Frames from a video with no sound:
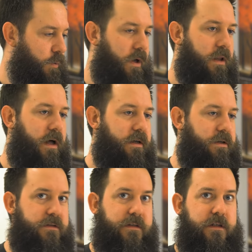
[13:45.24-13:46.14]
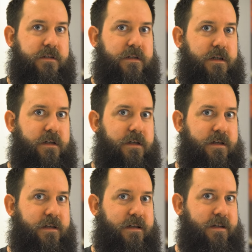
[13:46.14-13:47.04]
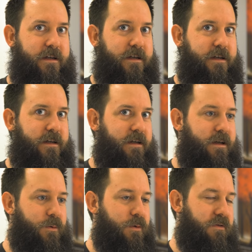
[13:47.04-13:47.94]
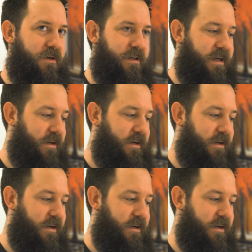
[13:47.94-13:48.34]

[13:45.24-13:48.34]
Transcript: Will I use these? We'll find